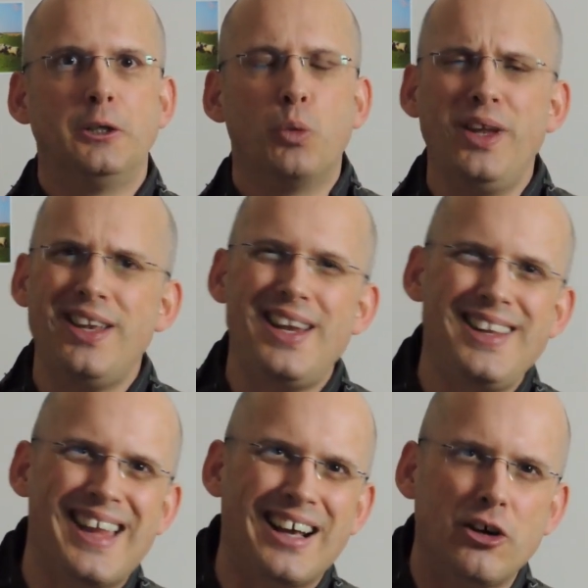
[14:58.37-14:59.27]
We
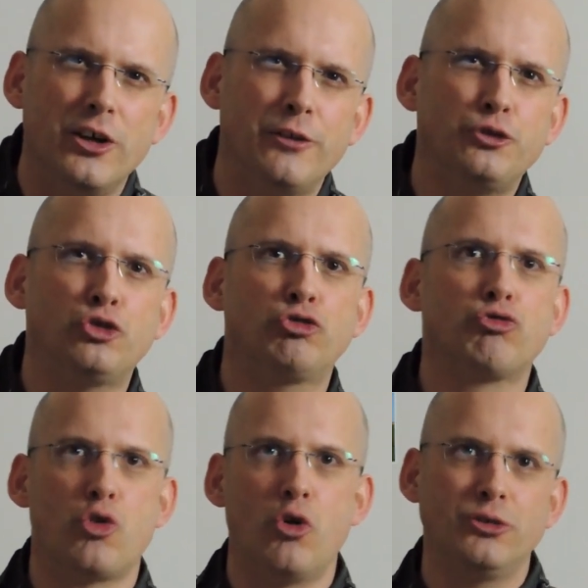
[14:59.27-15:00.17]
need that kind of
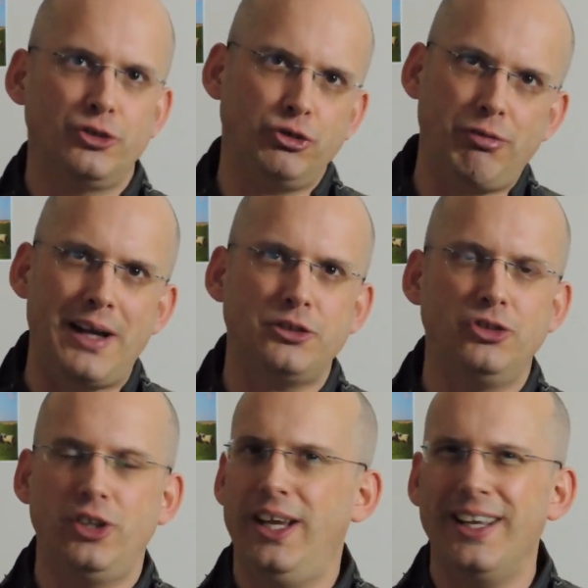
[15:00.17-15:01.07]
strong
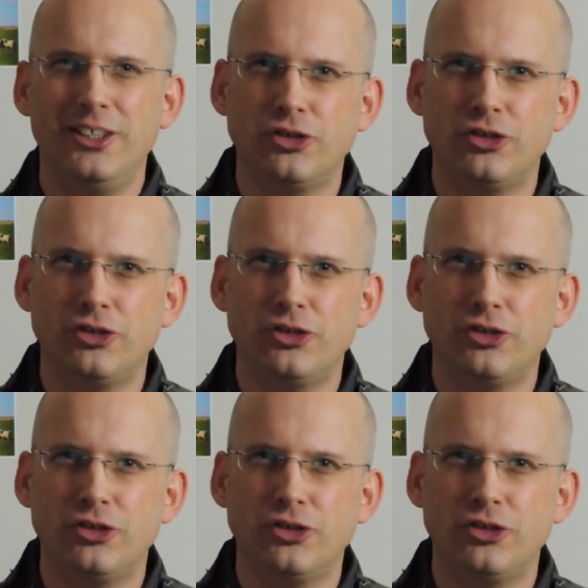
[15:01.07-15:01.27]
strategy, and